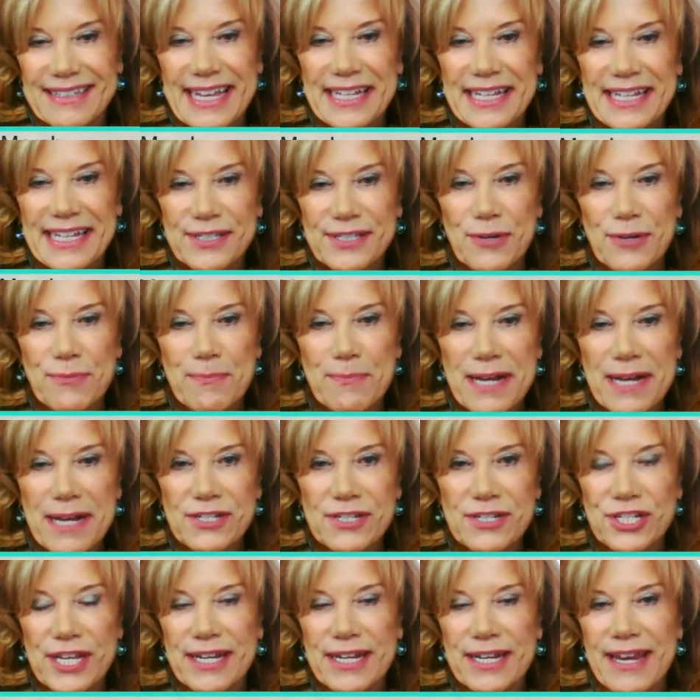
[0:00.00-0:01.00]
you so
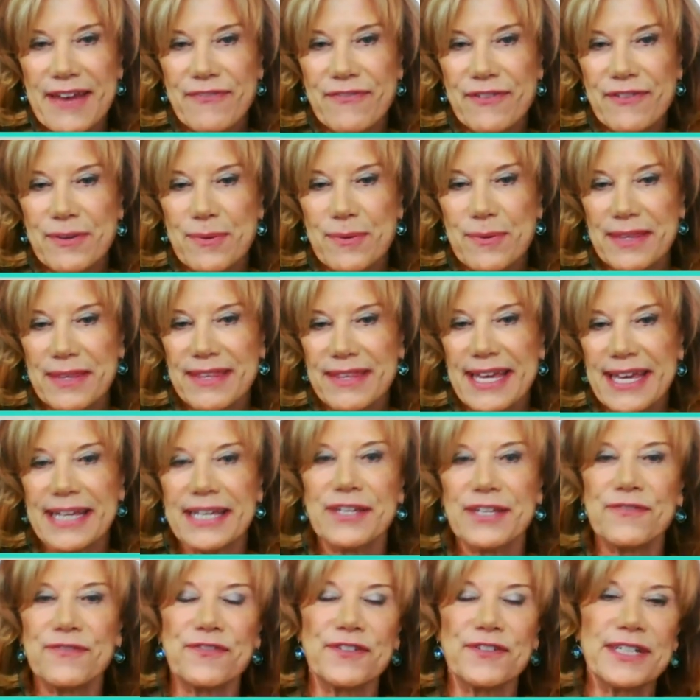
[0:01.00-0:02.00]
much, and everyone, thank
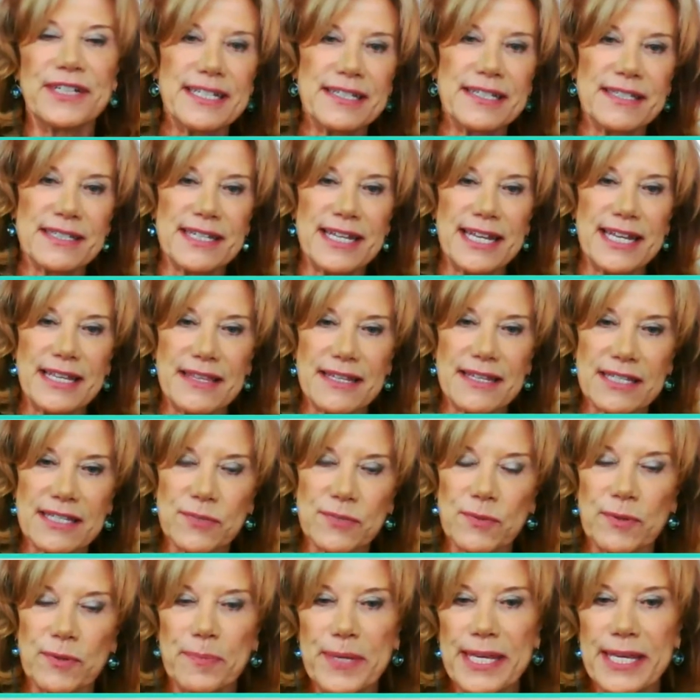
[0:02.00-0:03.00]
you for listening. This
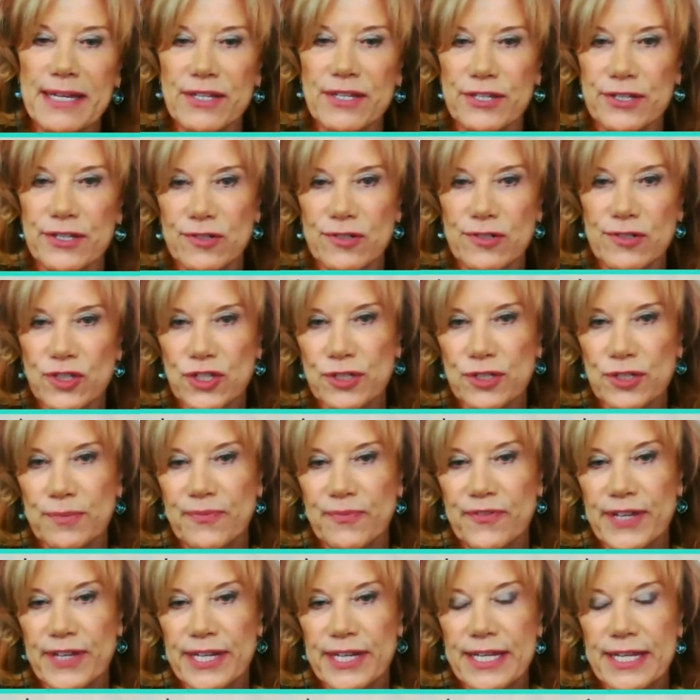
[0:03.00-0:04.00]
will be a YouTube
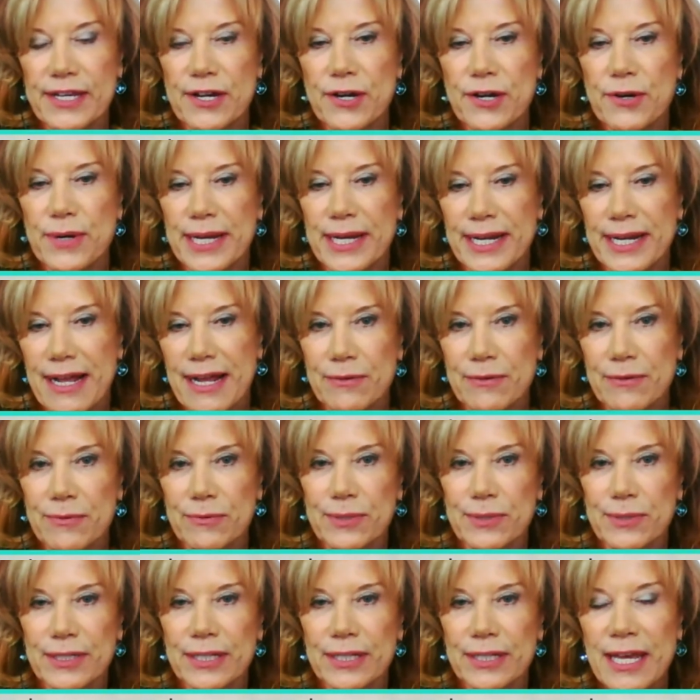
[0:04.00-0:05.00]
video, and I
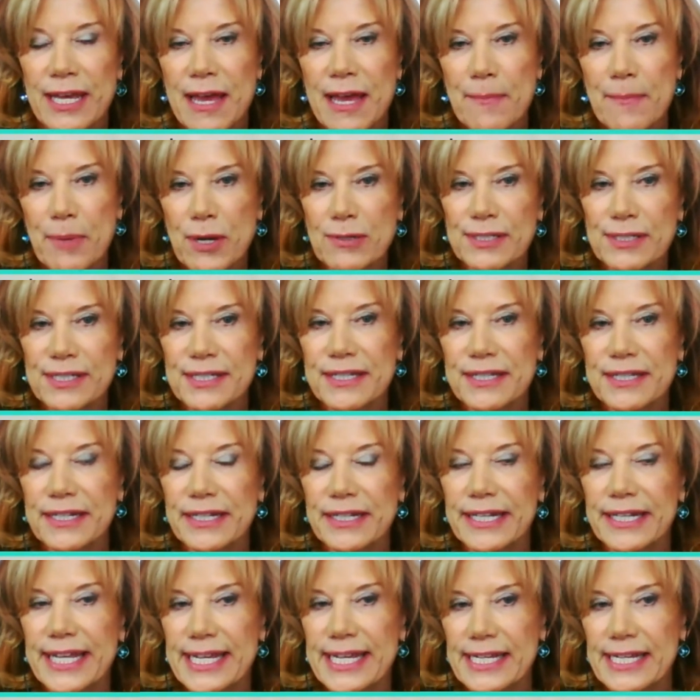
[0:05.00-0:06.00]
will post the
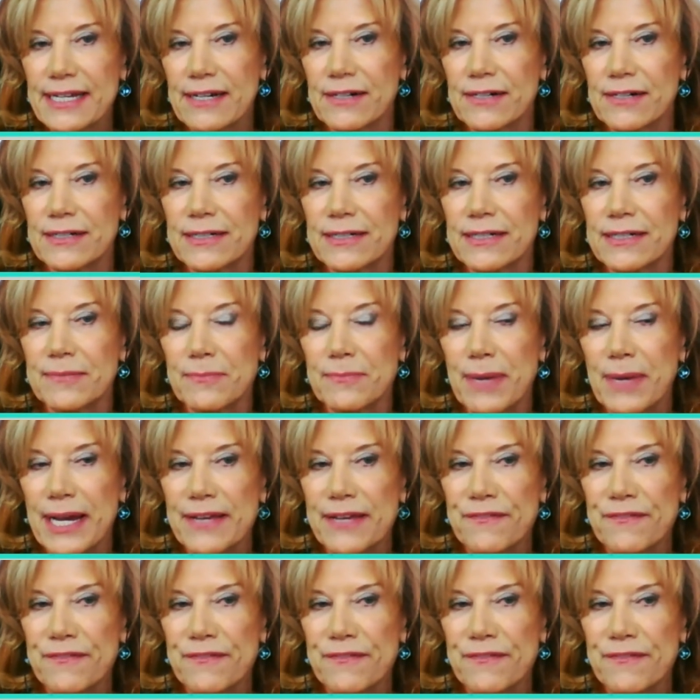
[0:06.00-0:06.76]
link on my